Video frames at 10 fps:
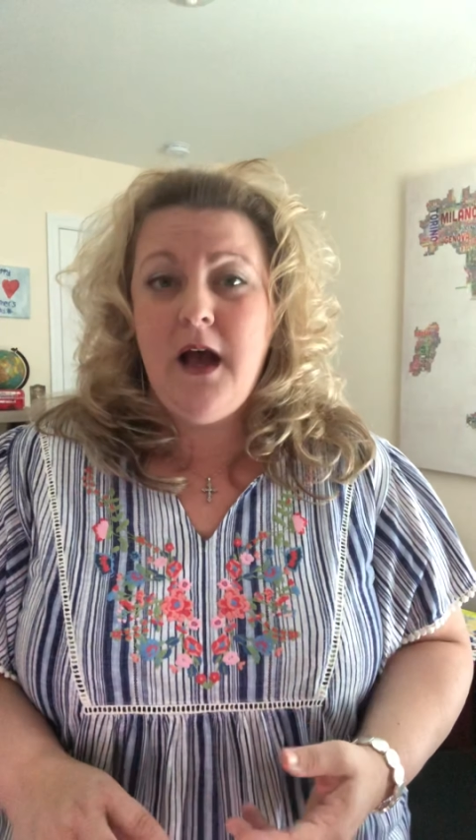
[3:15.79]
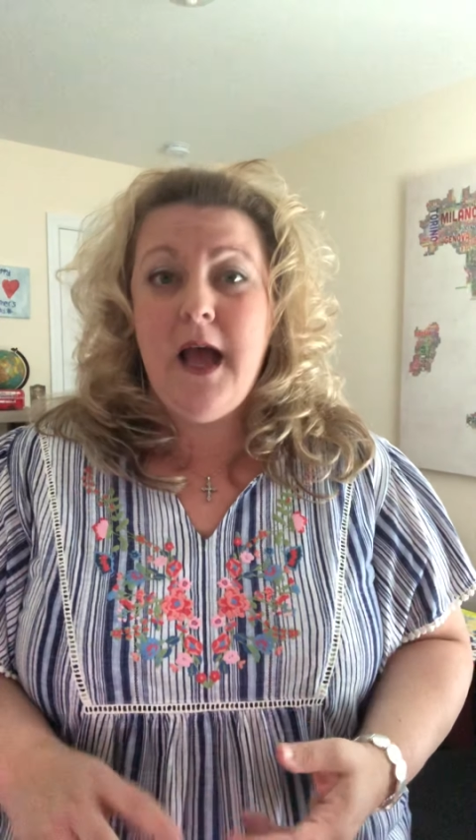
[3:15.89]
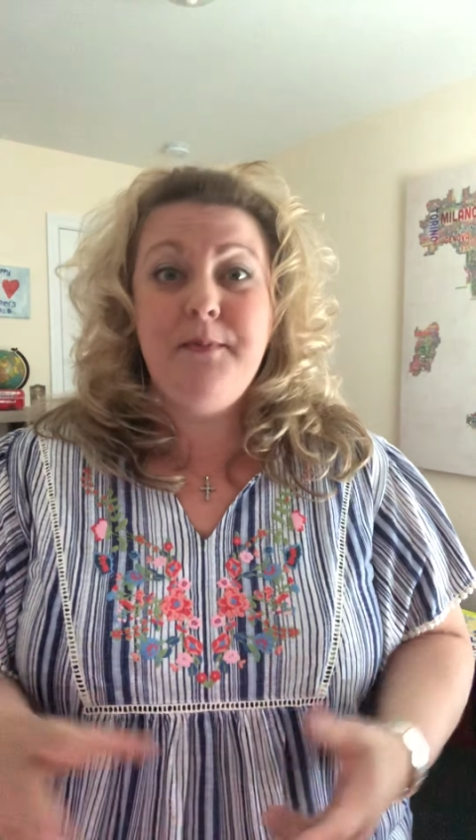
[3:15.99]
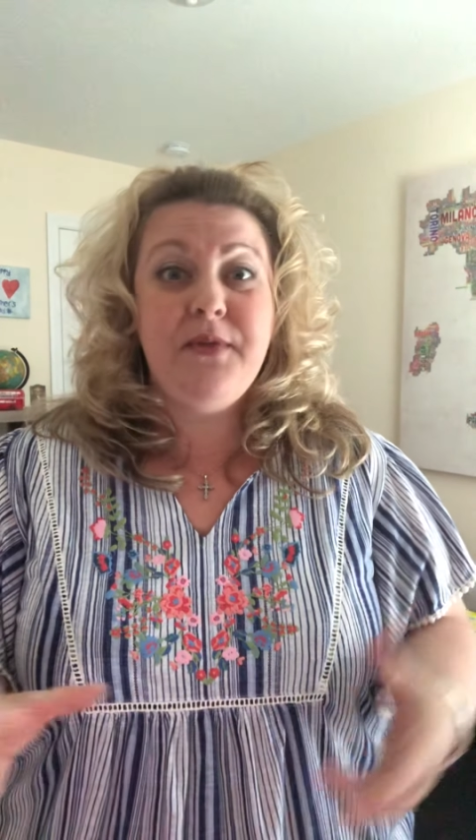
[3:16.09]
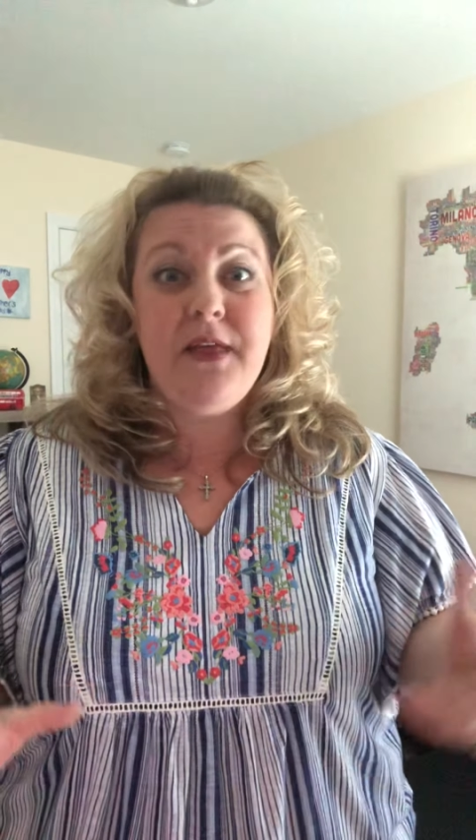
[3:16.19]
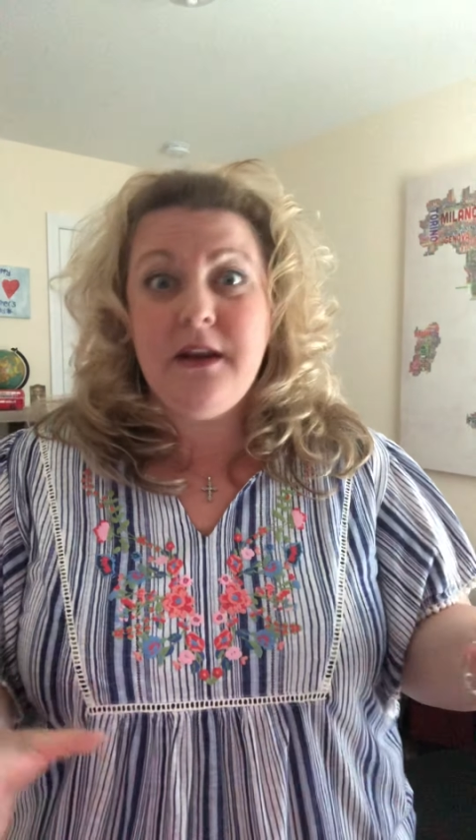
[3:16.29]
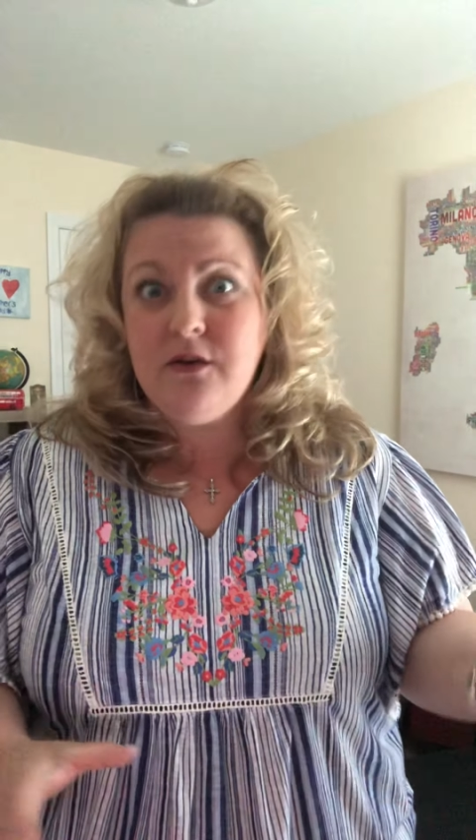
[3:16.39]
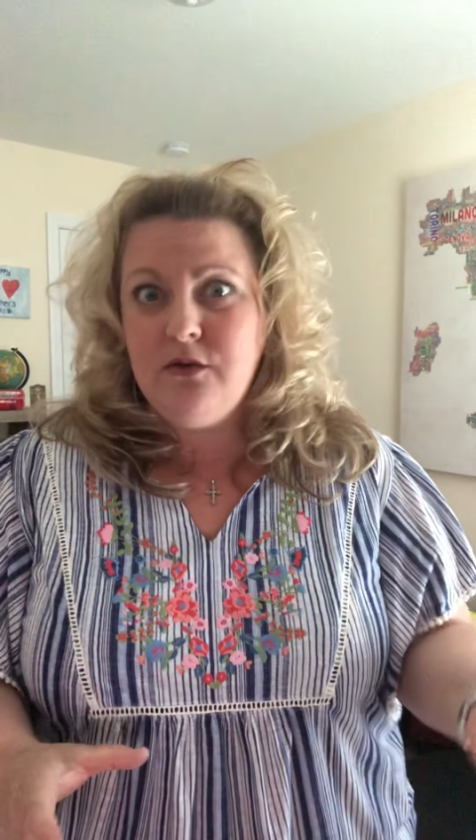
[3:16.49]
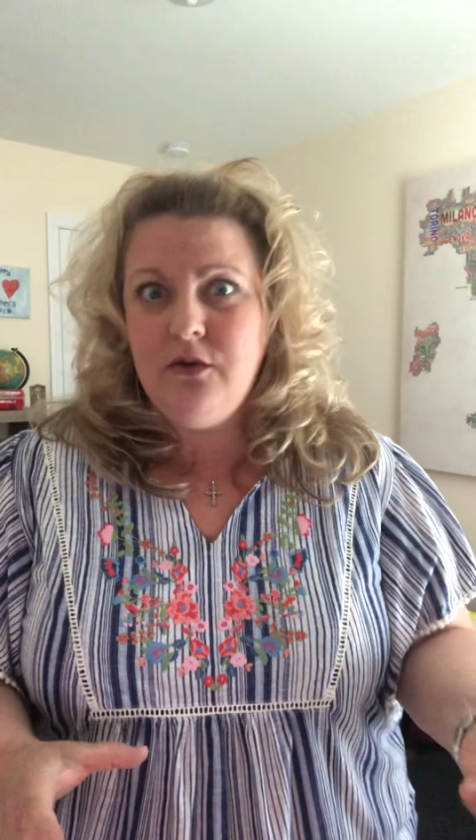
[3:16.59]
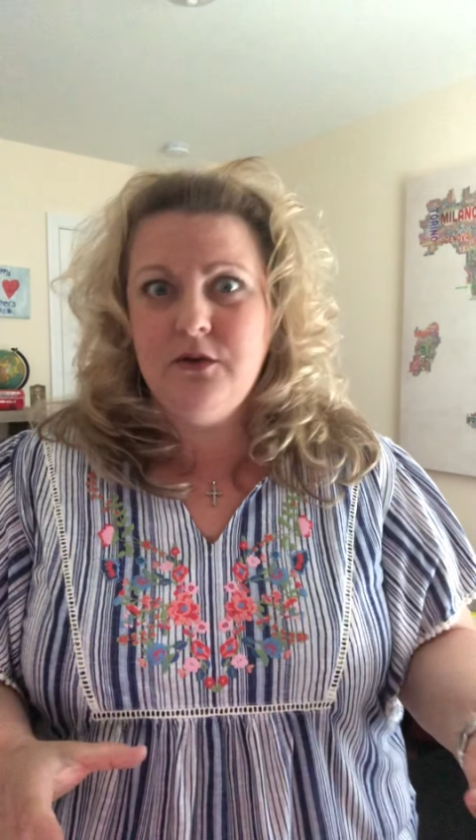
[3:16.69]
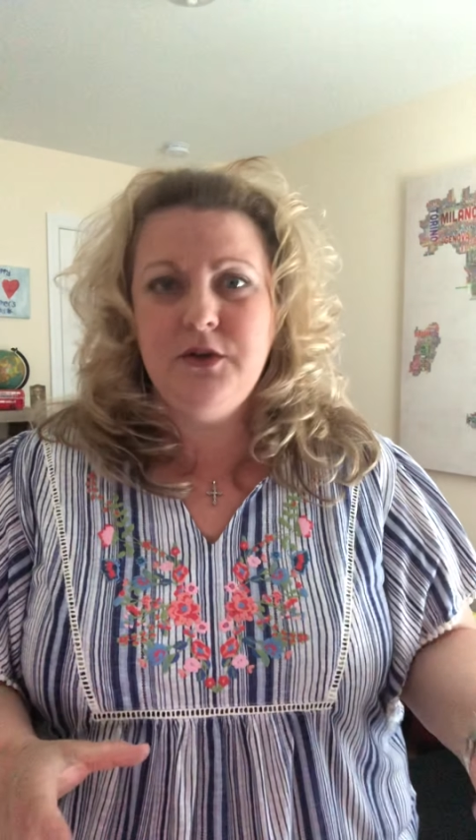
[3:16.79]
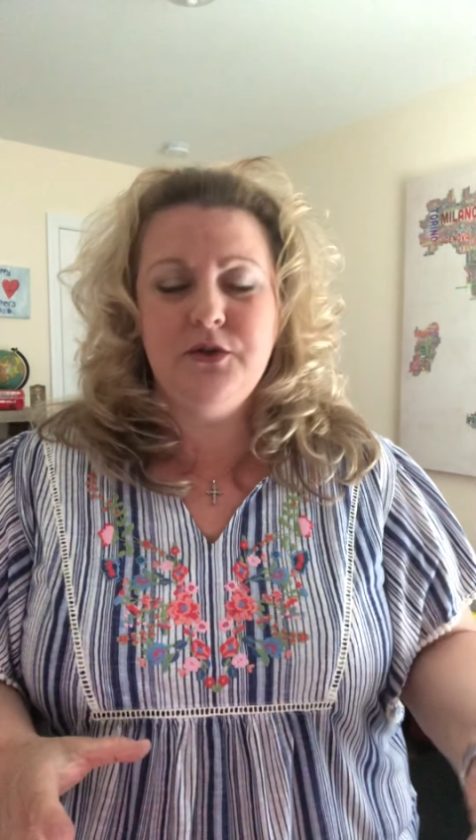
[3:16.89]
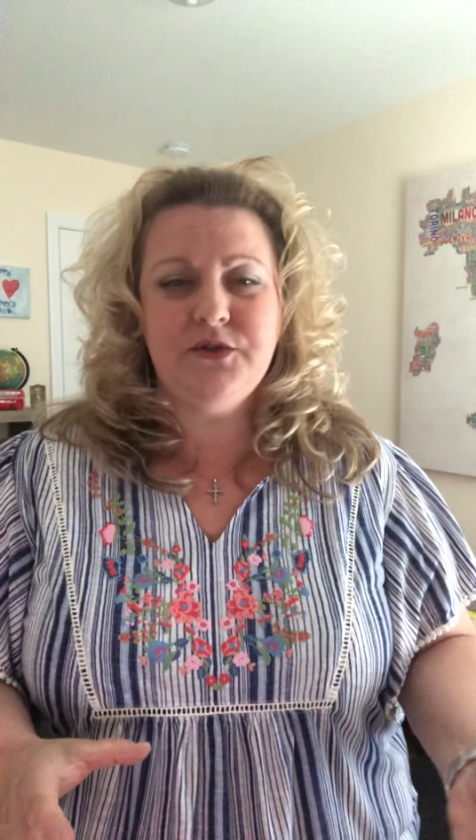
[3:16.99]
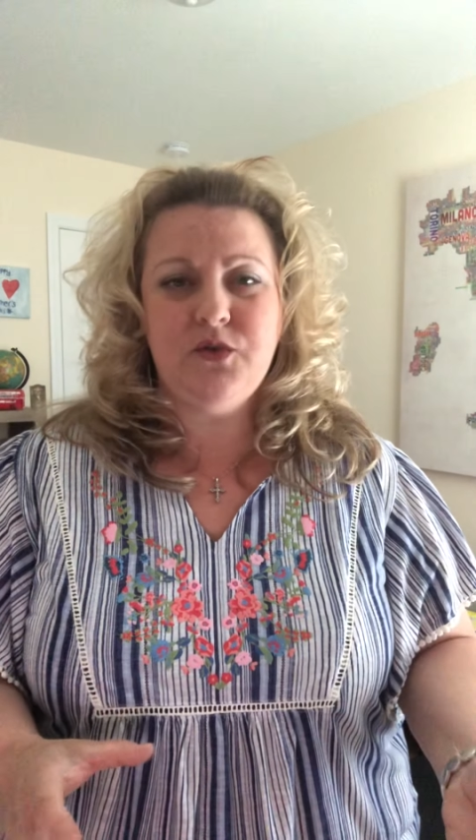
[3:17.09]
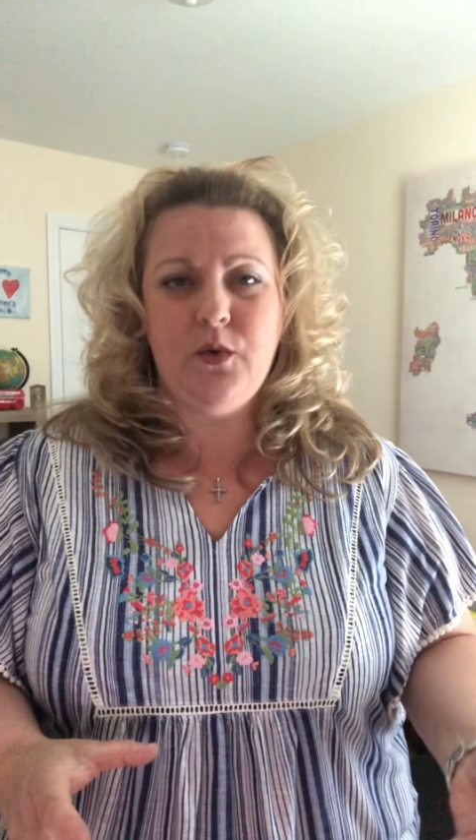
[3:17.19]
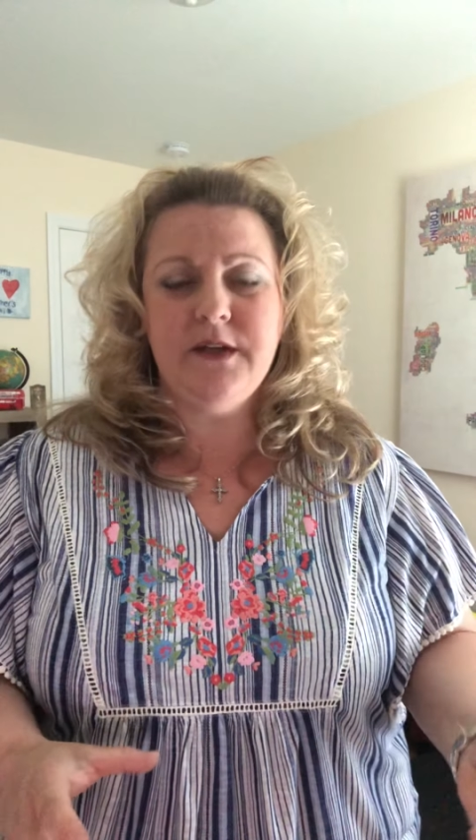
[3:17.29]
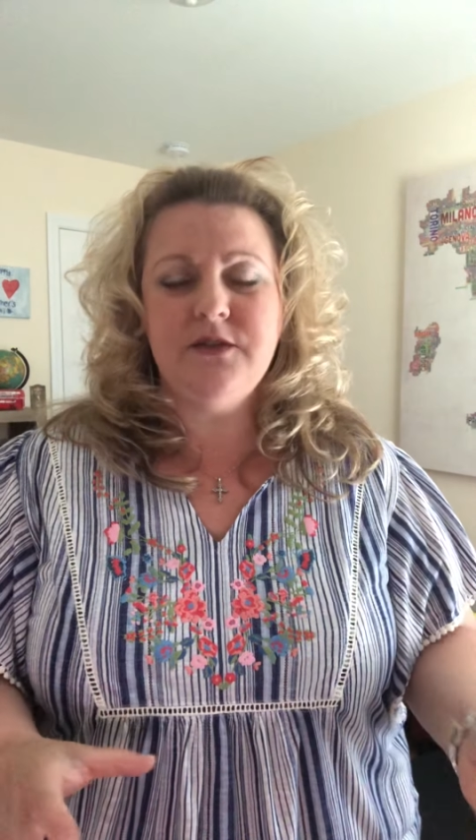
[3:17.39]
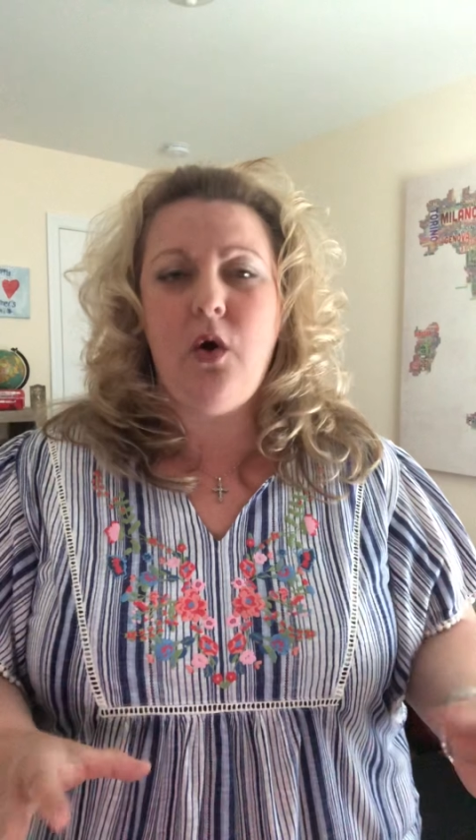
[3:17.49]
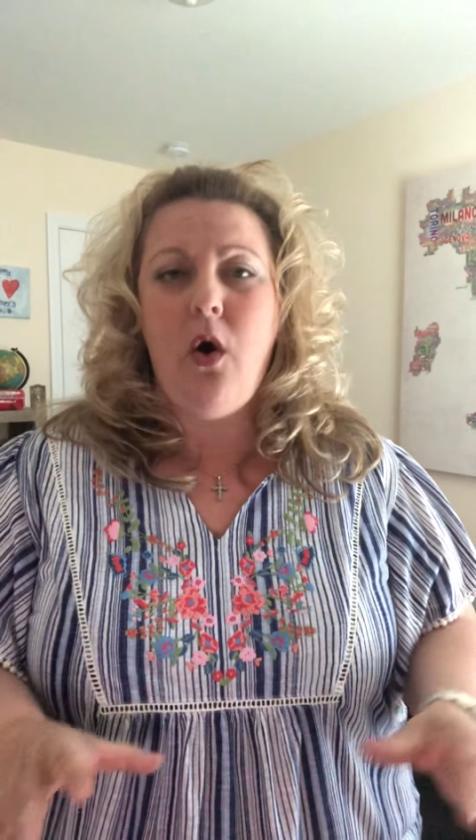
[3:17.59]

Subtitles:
hypothetical, stories.